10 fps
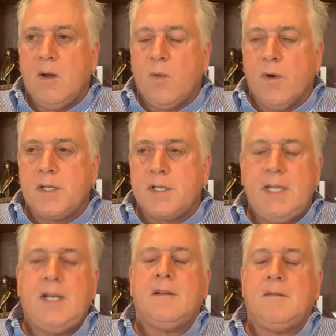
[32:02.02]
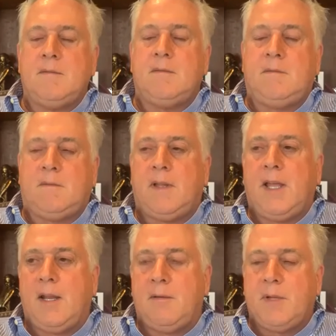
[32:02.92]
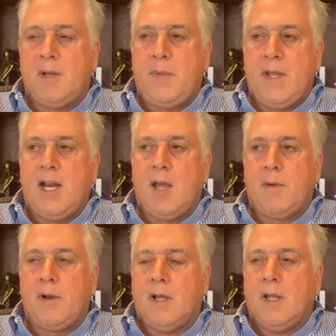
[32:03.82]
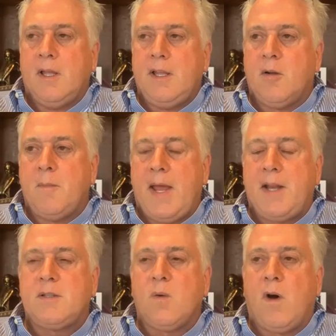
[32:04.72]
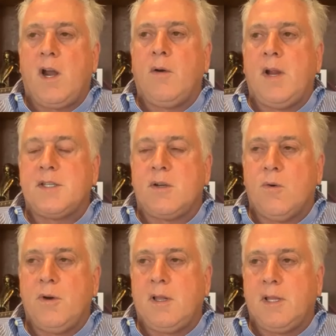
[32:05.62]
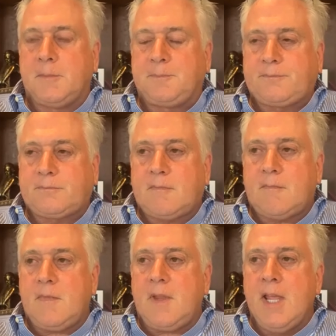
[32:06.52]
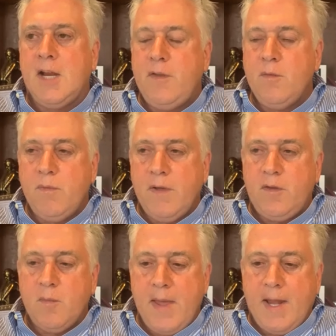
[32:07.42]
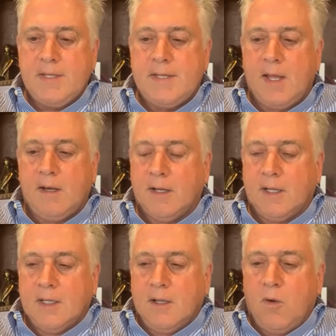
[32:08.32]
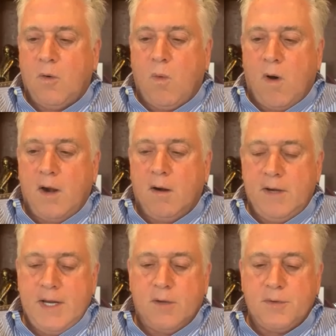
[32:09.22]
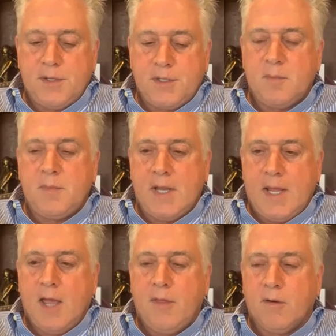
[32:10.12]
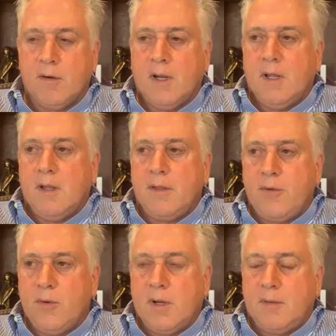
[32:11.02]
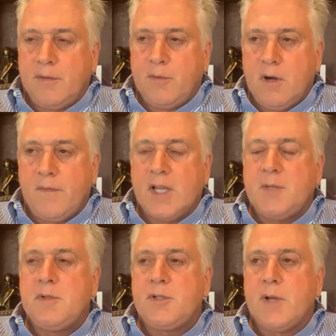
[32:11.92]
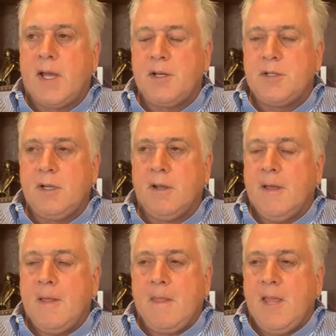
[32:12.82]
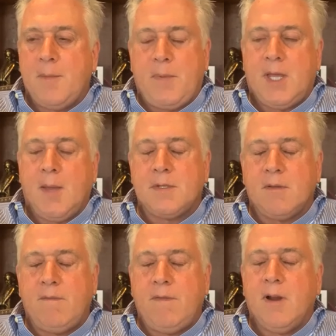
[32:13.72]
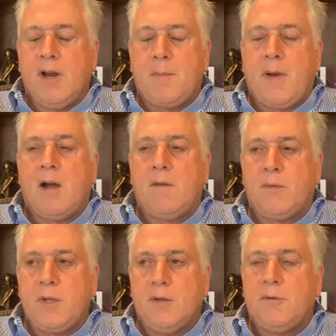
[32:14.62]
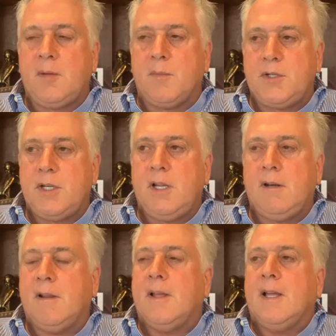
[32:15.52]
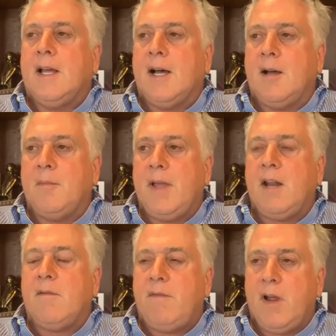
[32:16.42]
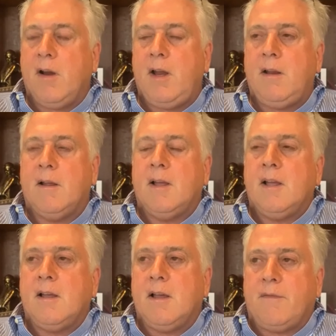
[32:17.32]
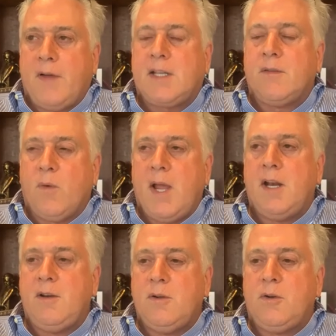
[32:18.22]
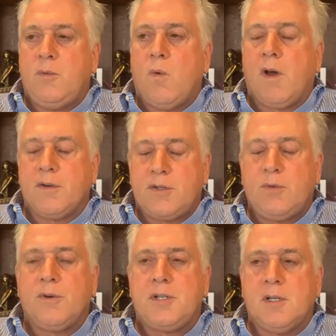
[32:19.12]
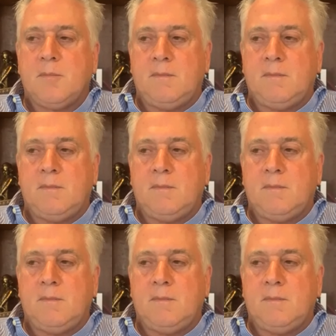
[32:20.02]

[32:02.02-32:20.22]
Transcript: where it's needed, and being able to manage the water rights accordingly. And if you manage that whole water ecosystem together through an investment strategy, it becomes a very powerful yielding machine, and a very effective way to do good water stewardship.